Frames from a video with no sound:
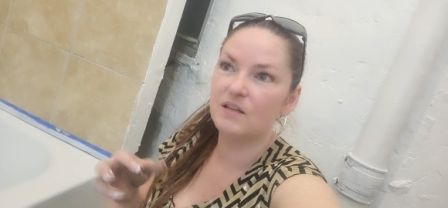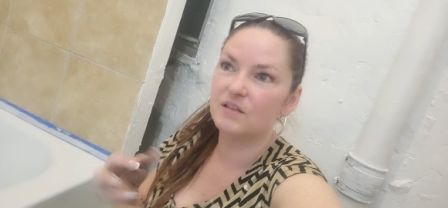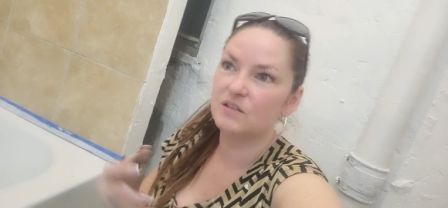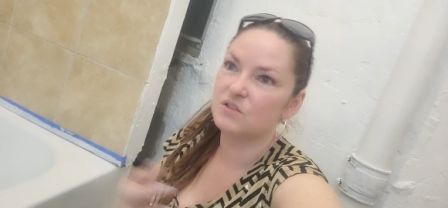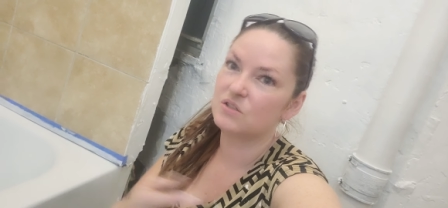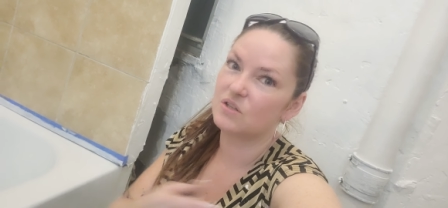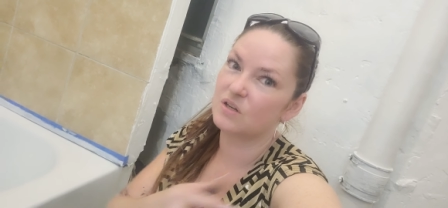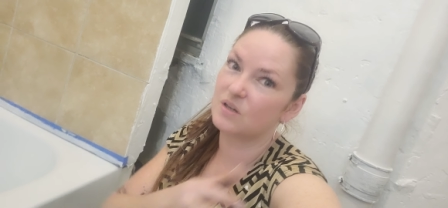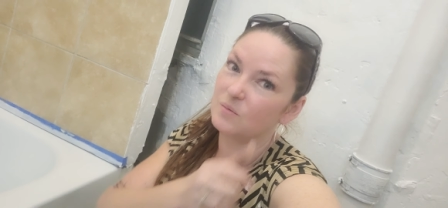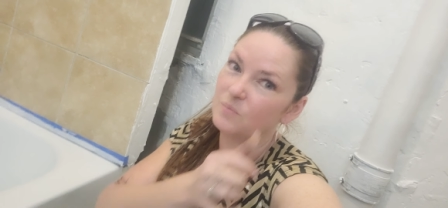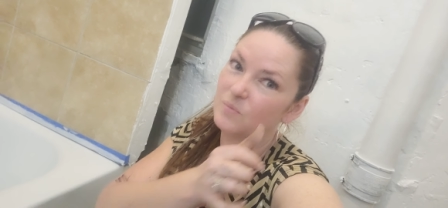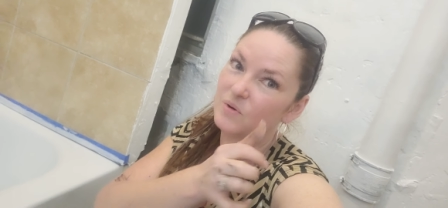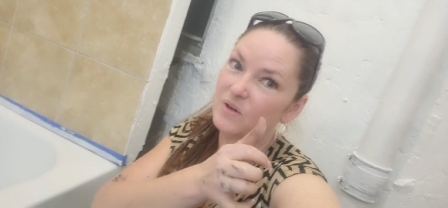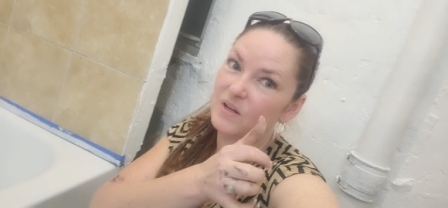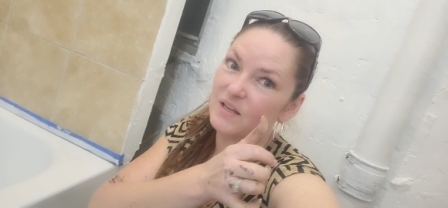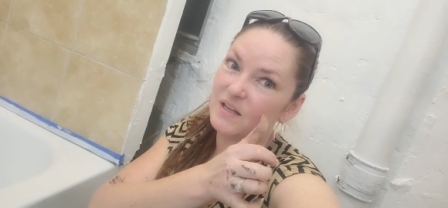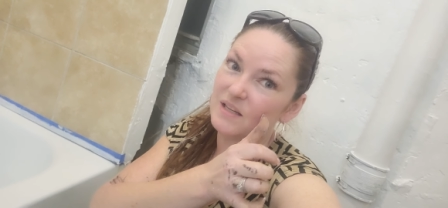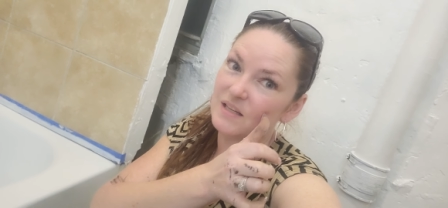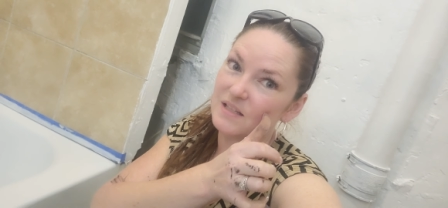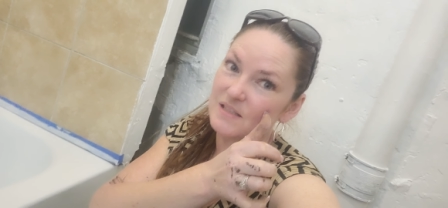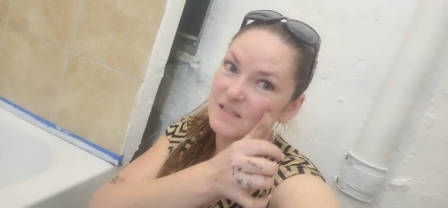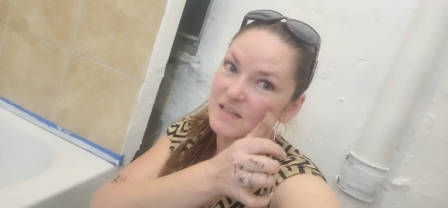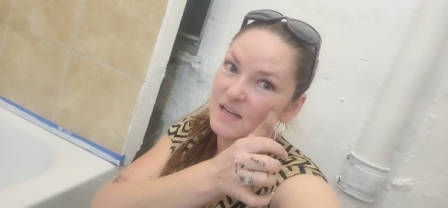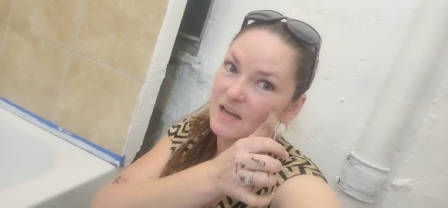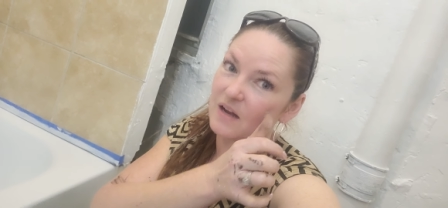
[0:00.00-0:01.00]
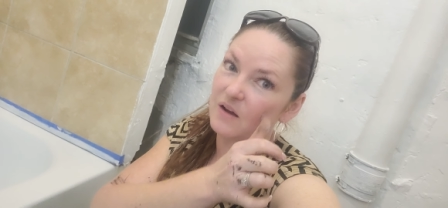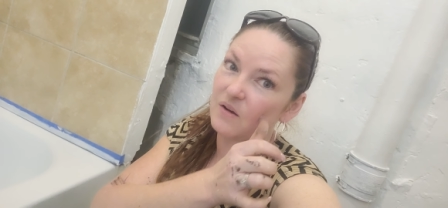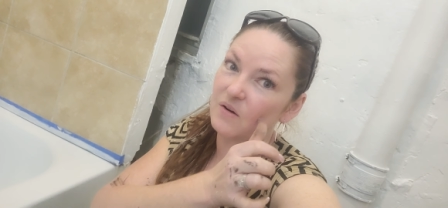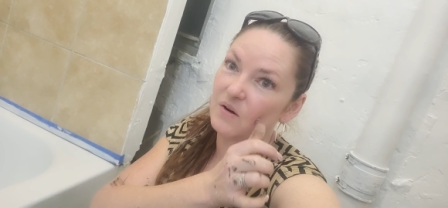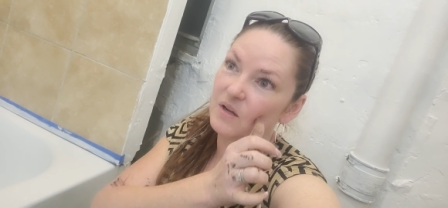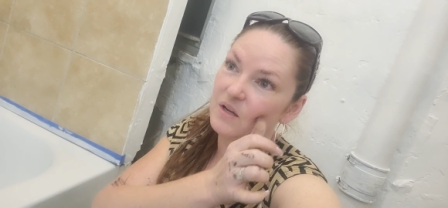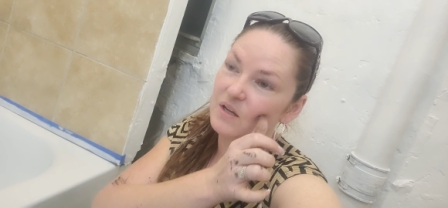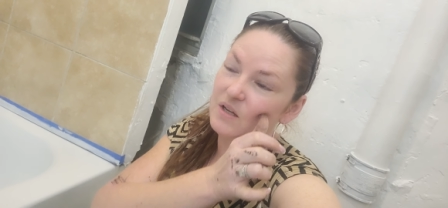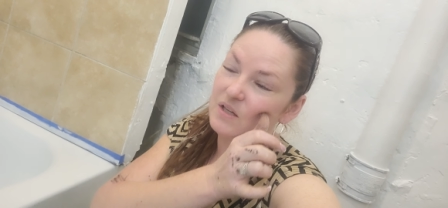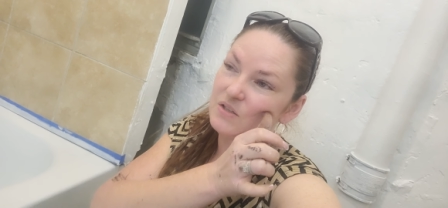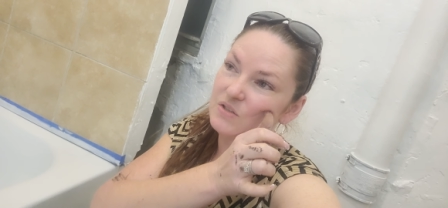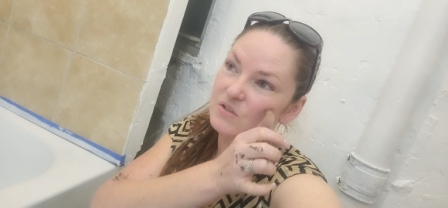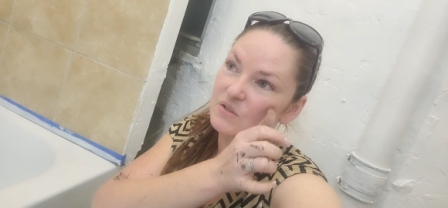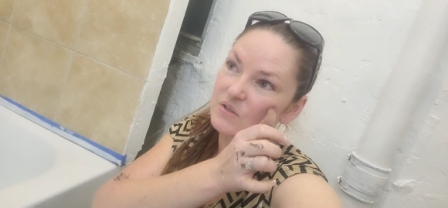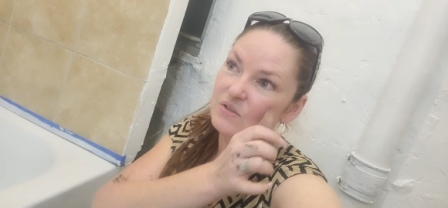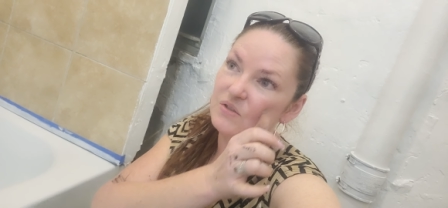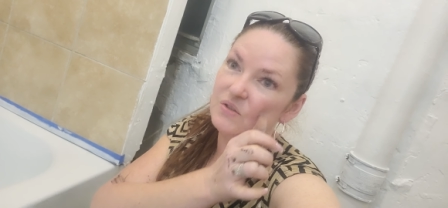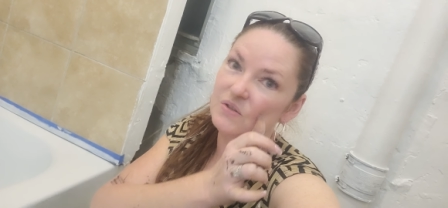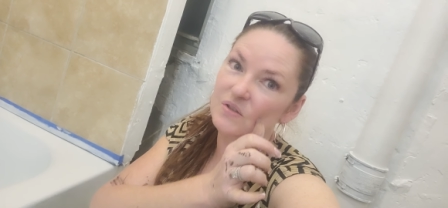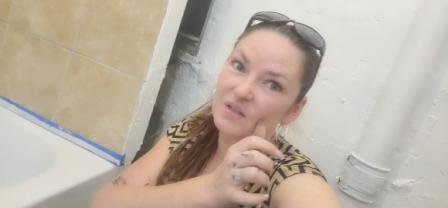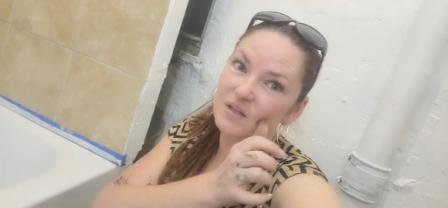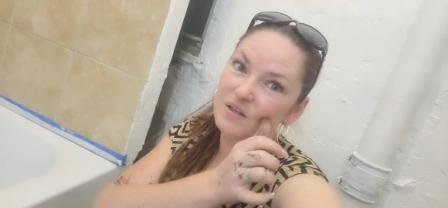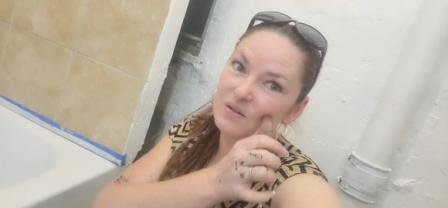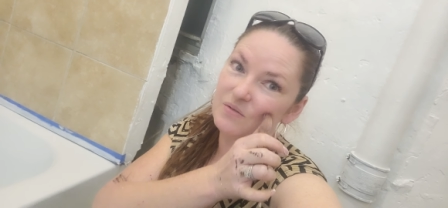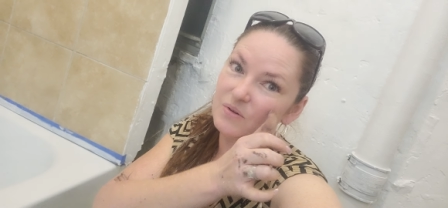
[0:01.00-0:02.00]
started breaking down. So I do
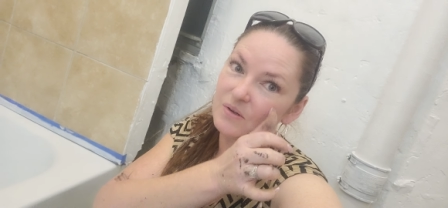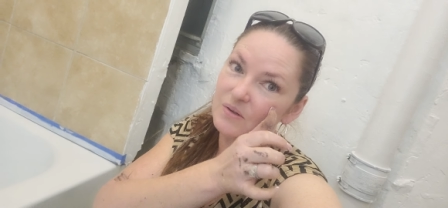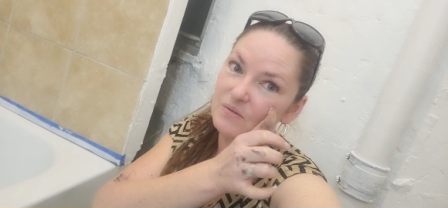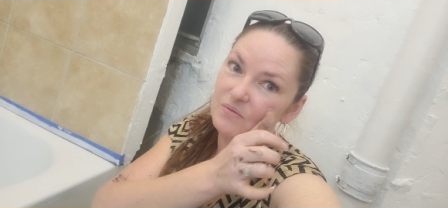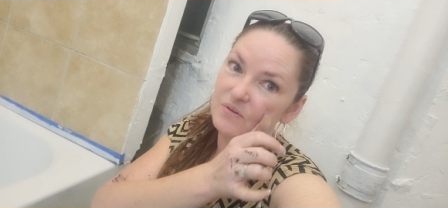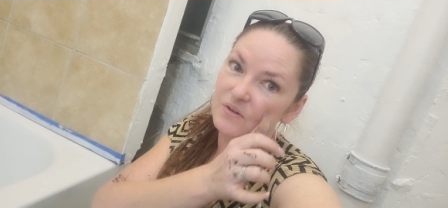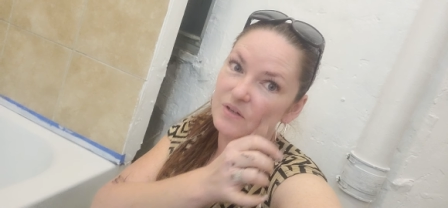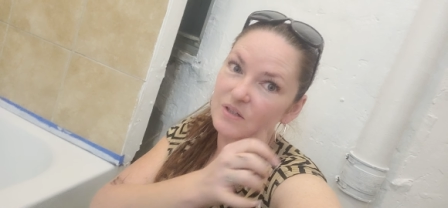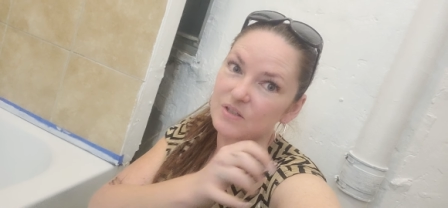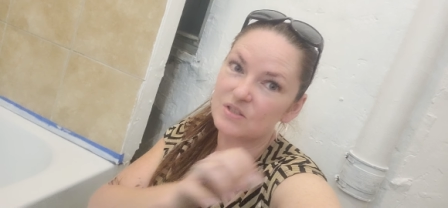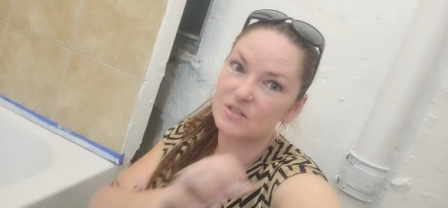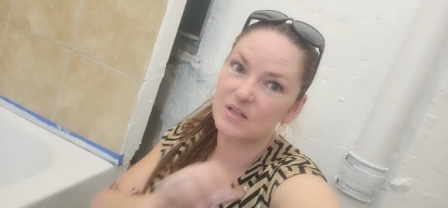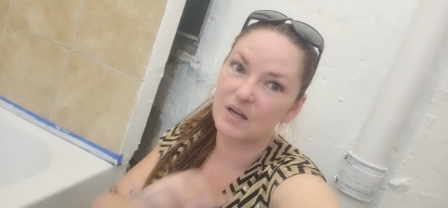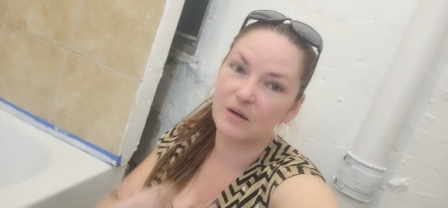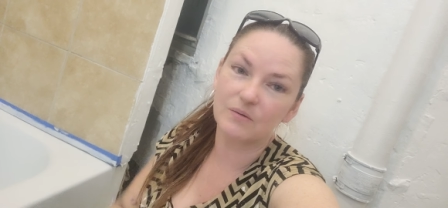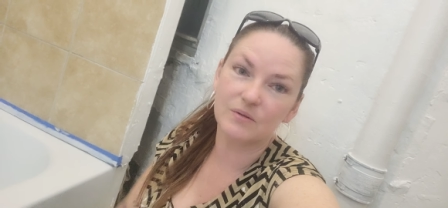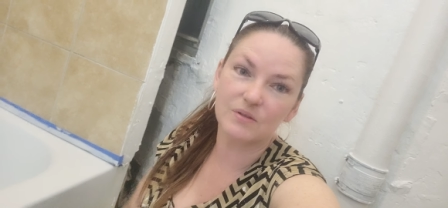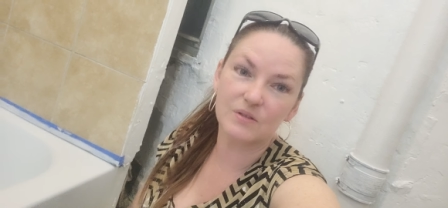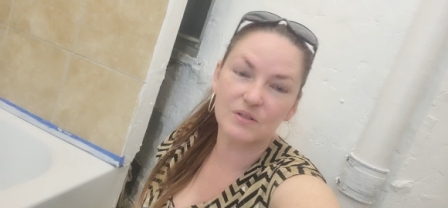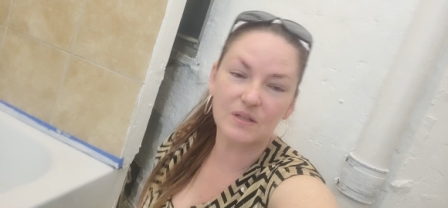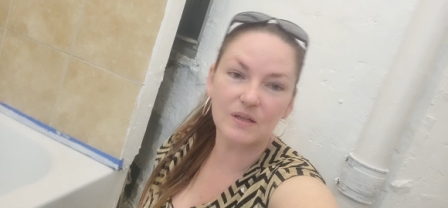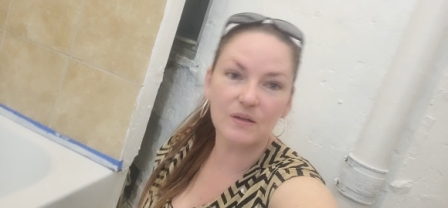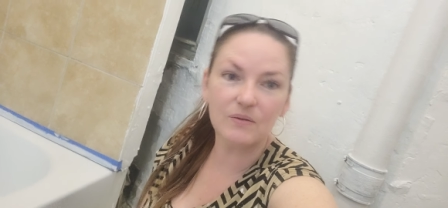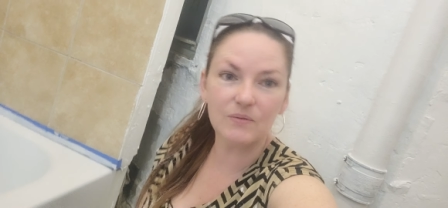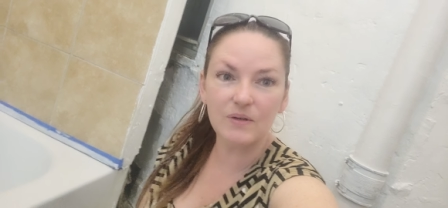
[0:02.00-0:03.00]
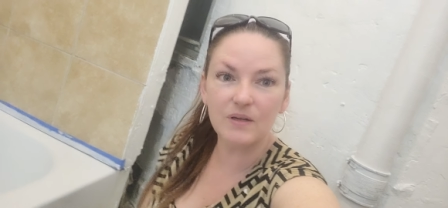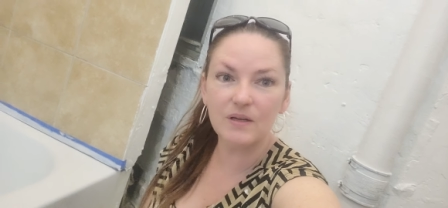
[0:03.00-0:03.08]
need to refinish that one. So that